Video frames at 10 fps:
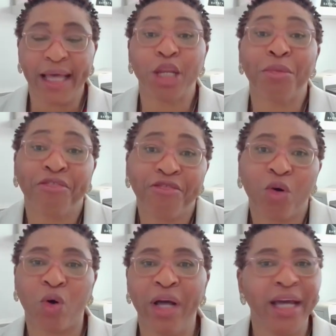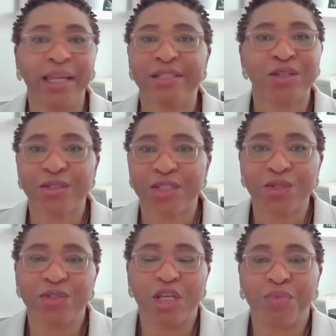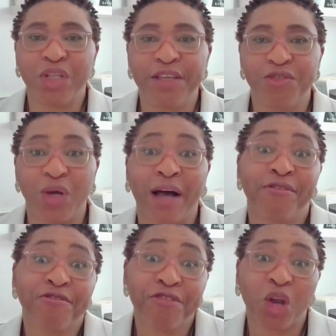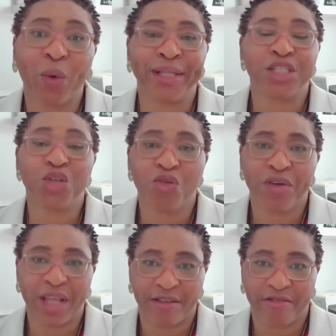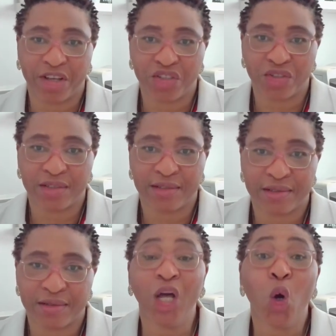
Number 4, it is not suitable if you have frequent urine infections.